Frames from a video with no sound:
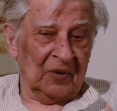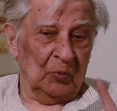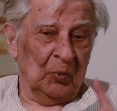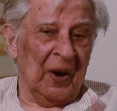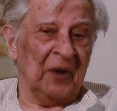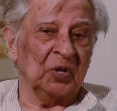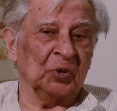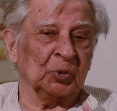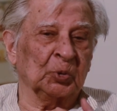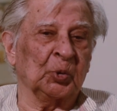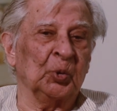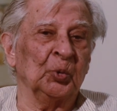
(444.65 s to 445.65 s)
went
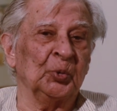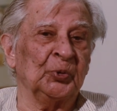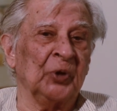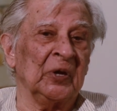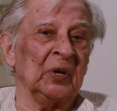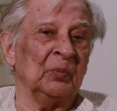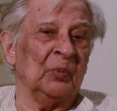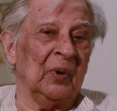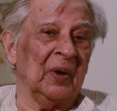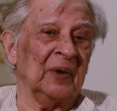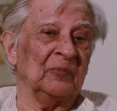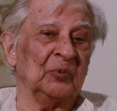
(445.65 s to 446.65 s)
through Tyeb
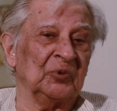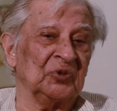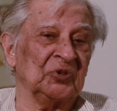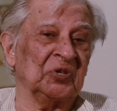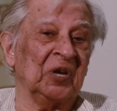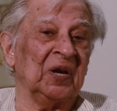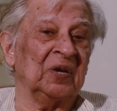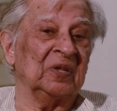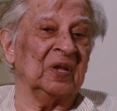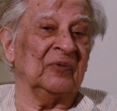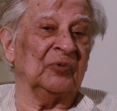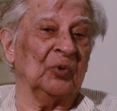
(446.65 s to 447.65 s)
and stayed
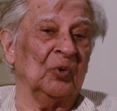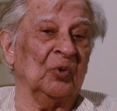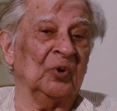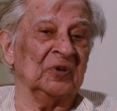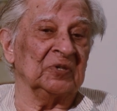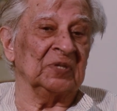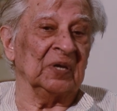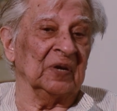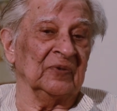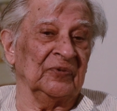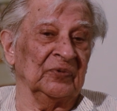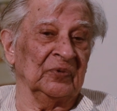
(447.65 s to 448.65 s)
there for all his
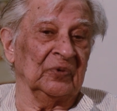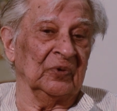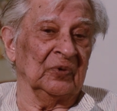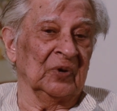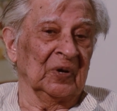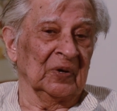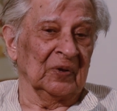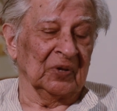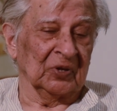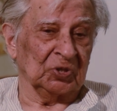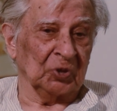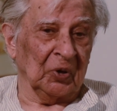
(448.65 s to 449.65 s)
life, you know.
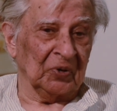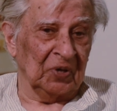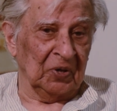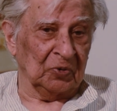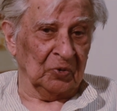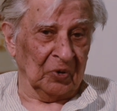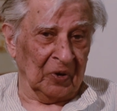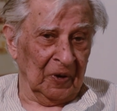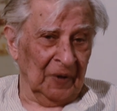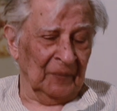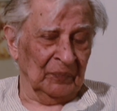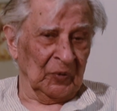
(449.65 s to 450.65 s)
The shot he took
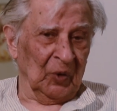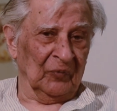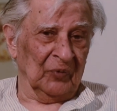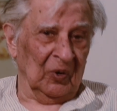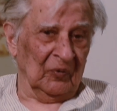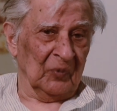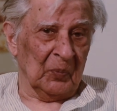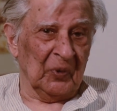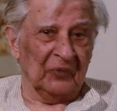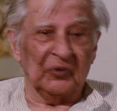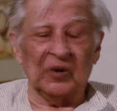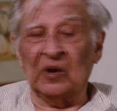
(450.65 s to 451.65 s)
of a
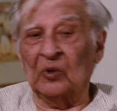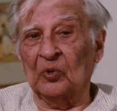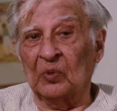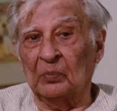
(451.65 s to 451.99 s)
perfectly good